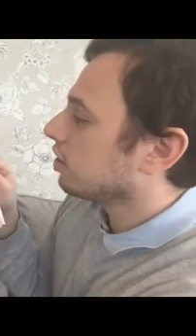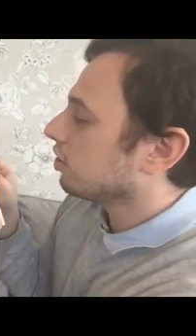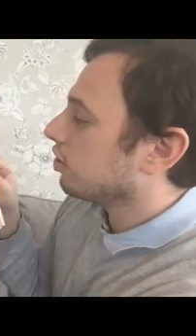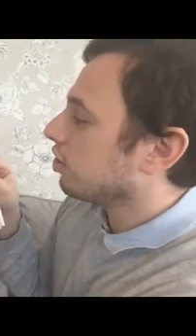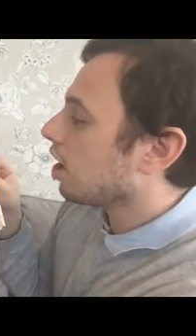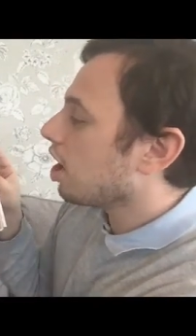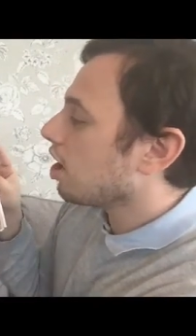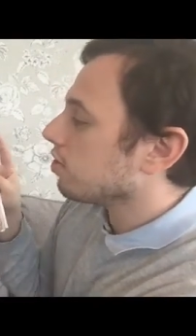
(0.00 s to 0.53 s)

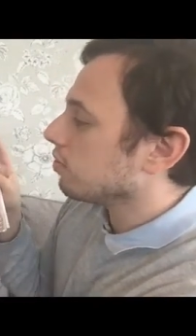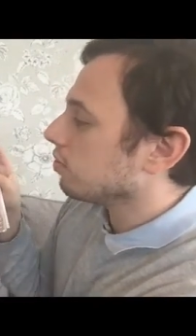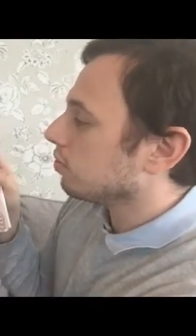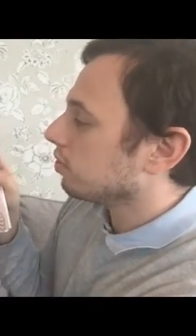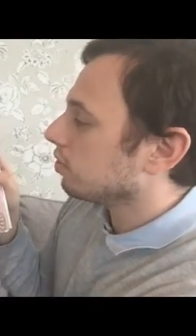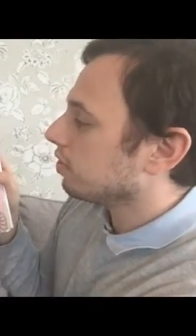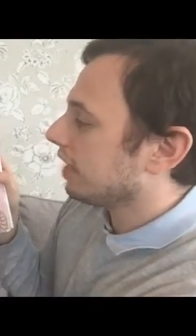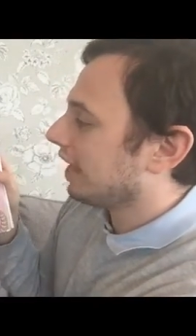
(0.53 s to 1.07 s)
No,
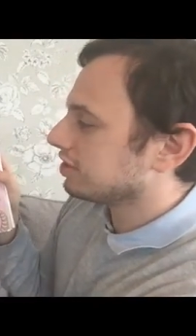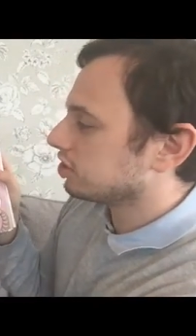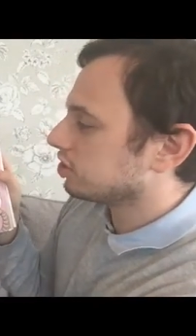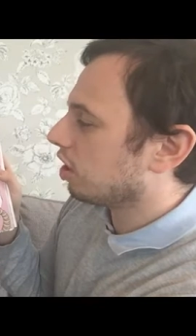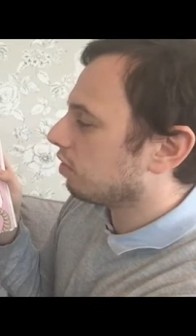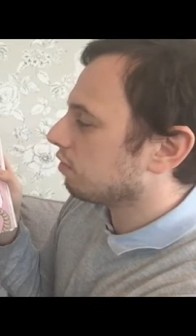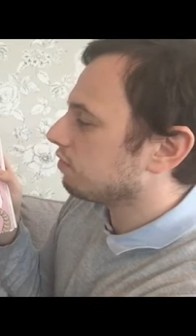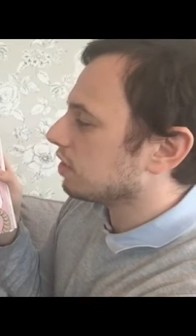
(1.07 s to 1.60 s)
that's
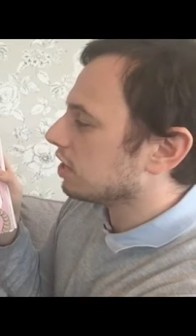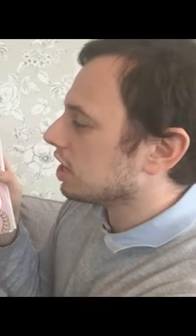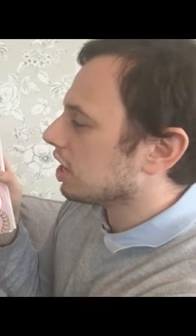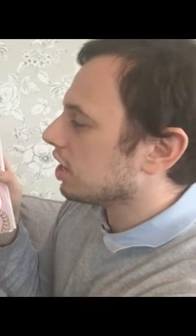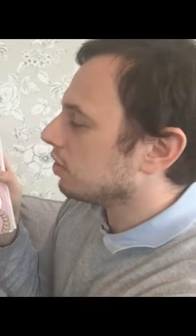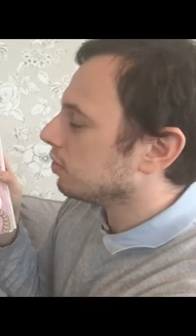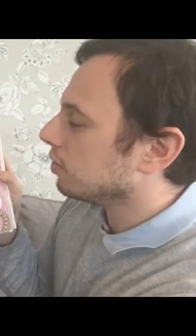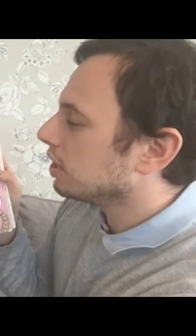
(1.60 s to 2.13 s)
not for
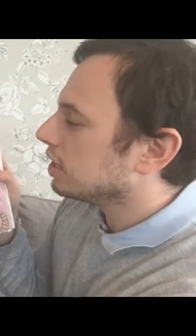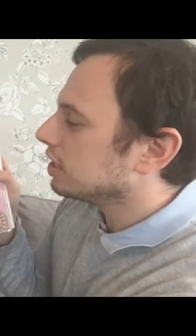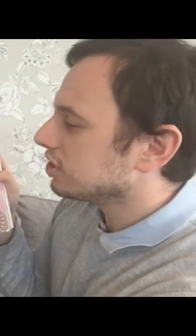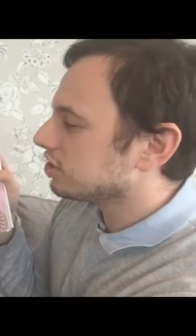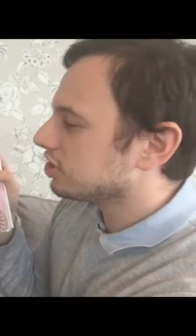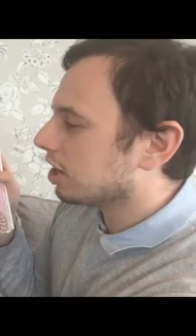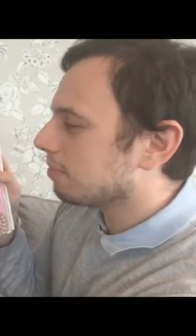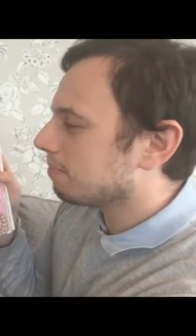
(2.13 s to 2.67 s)
you.
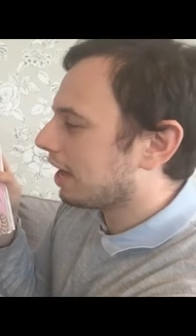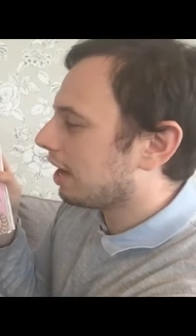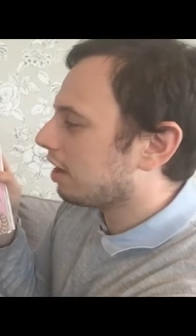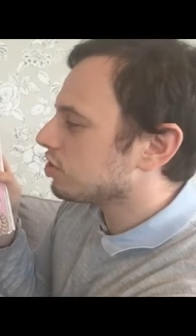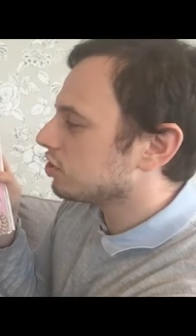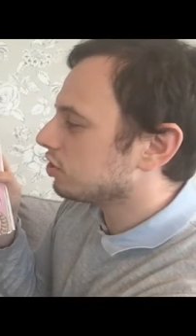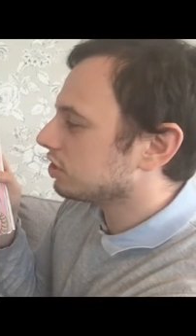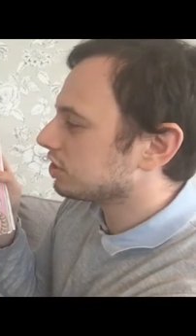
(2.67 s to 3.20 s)
Somehow
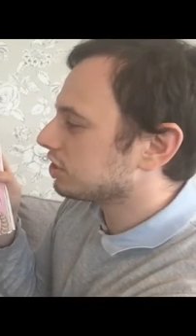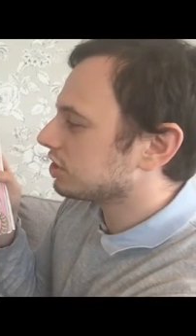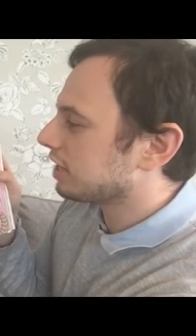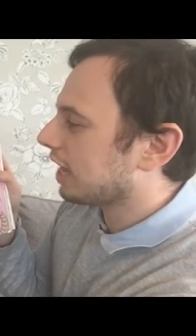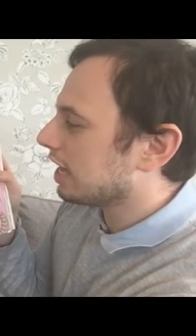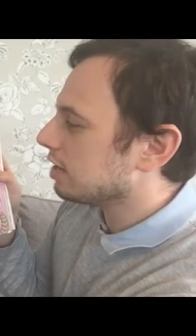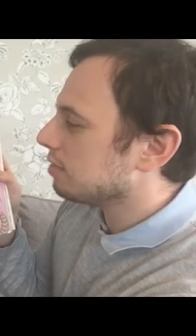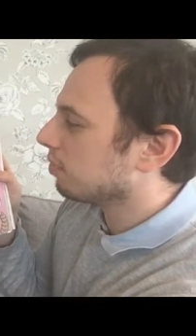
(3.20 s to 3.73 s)
you'll
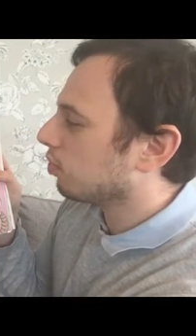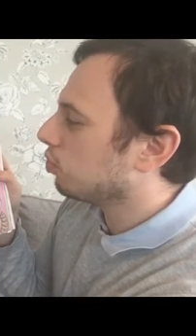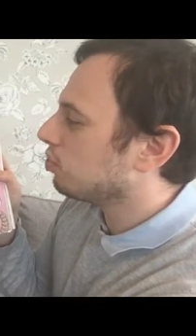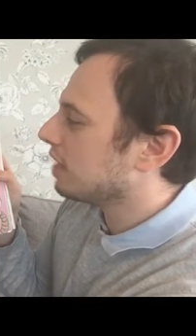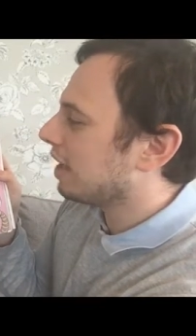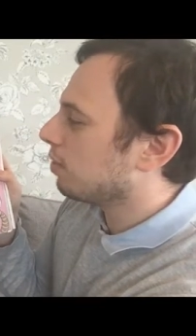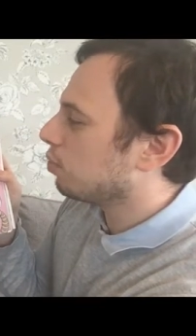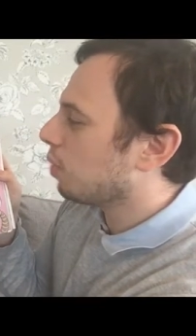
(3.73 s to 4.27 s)
escape all
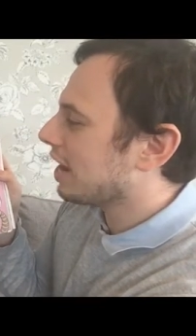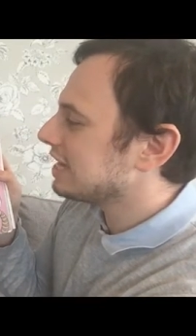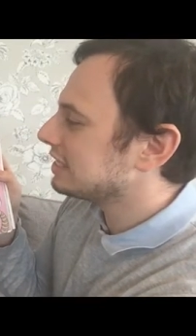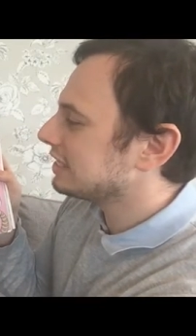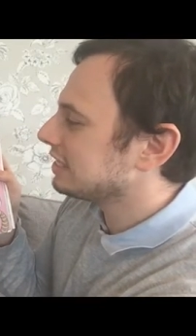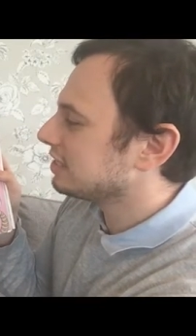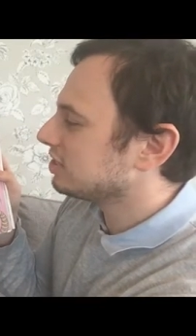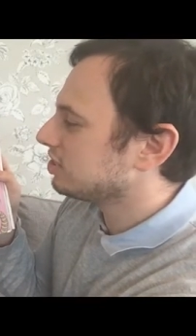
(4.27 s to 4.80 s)
that
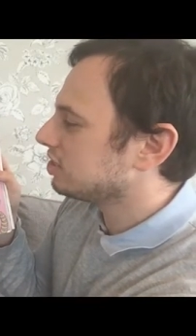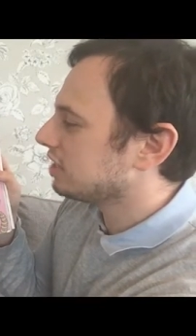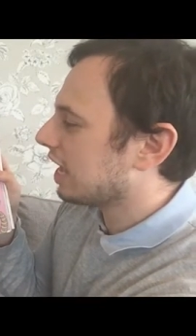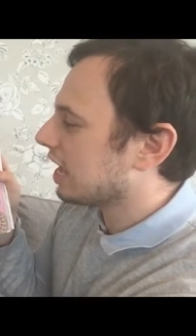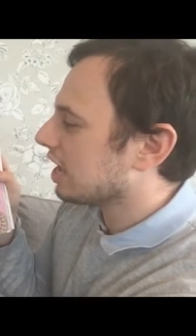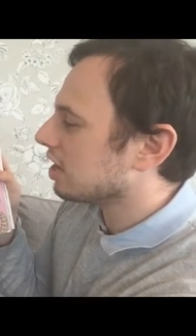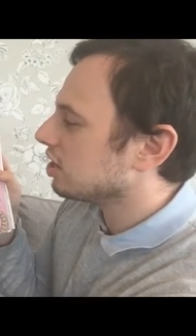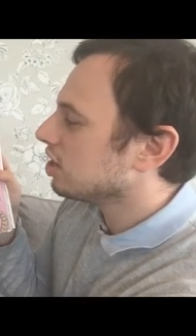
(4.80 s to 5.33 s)
waiting and
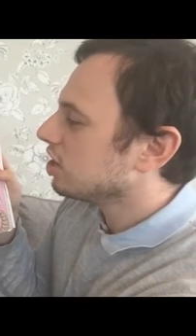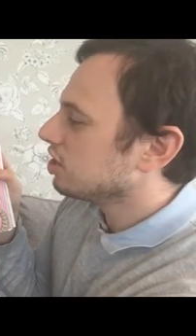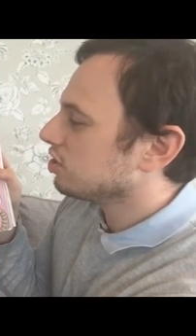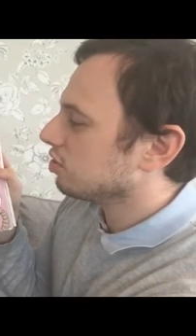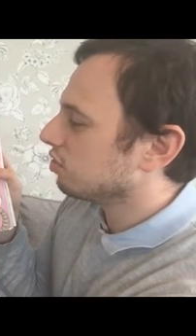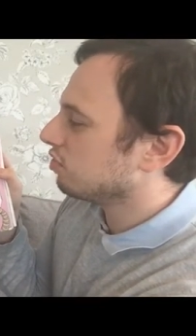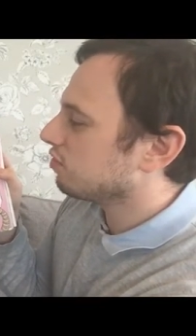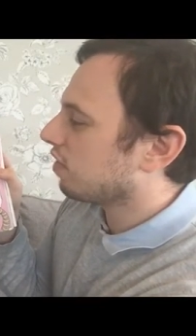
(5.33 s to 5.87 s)
staying.
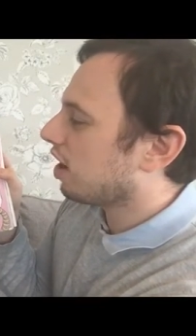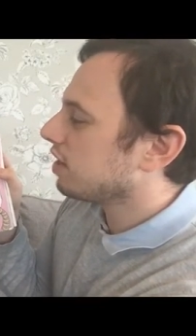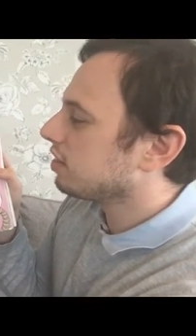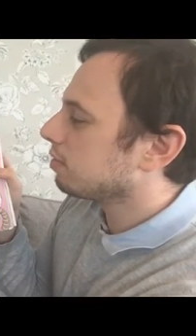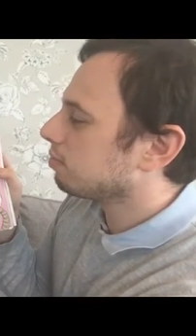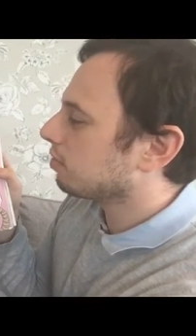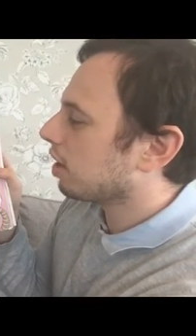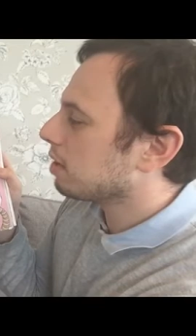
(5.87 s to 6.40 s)
You'll find
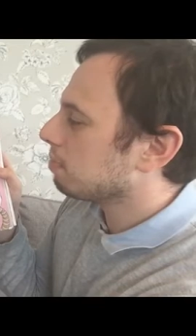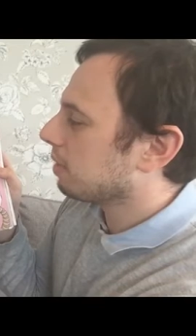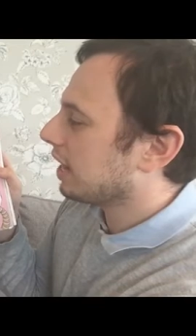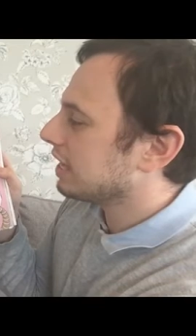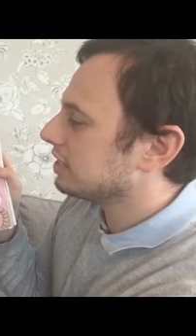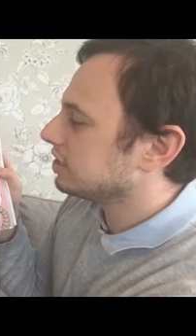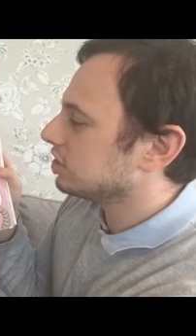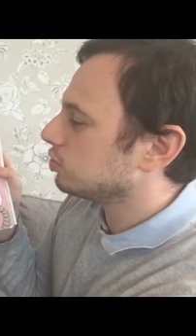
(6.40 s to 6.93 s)
the bright
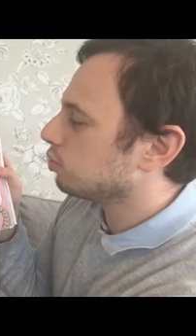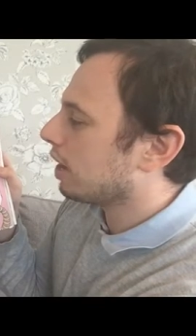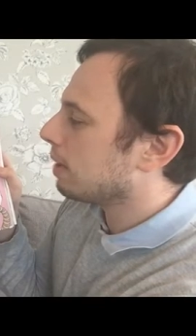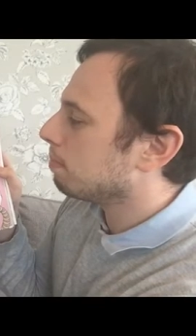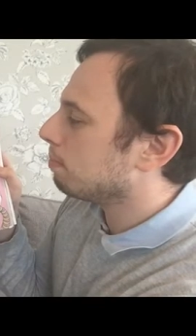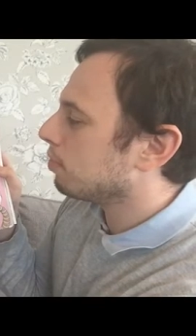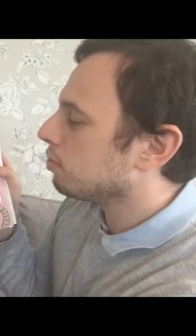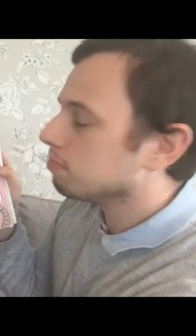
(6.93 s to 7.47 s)
places where
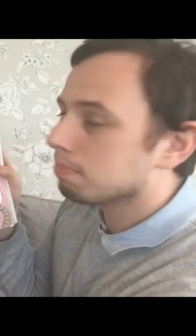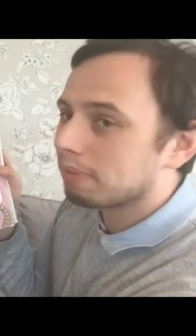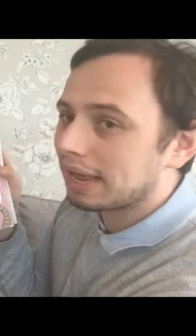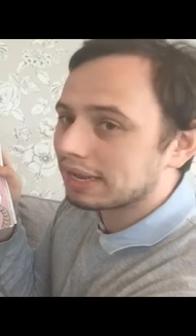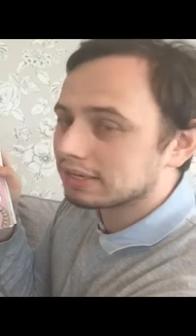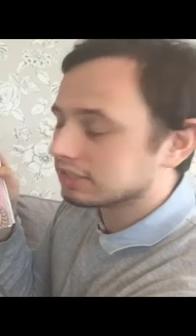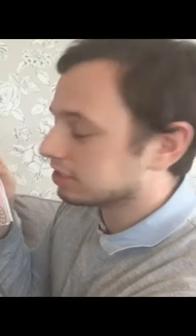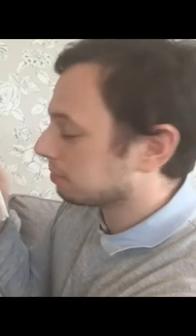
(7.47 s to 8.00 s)
boom
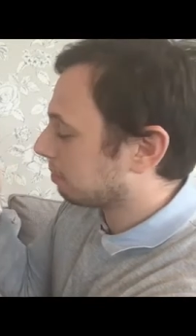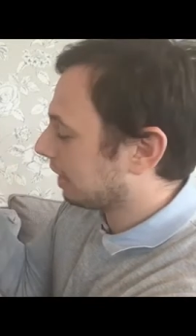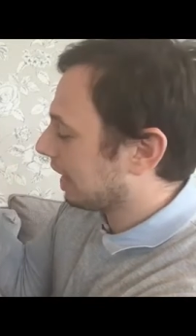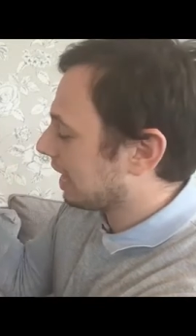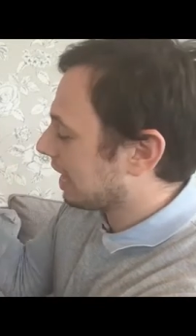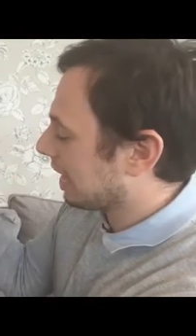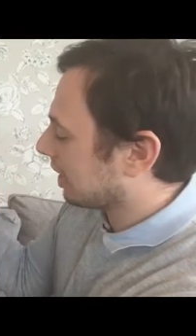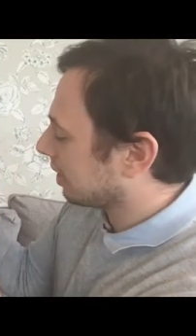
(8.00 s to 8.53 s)
bands are
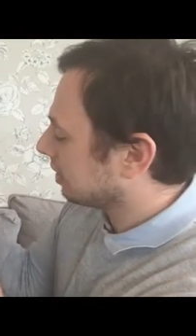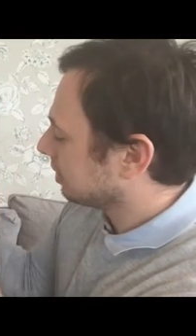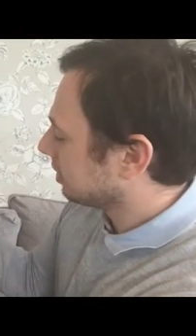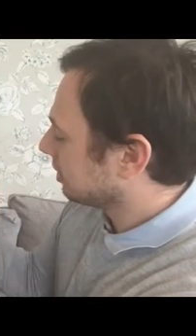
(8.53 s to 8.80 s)
playing.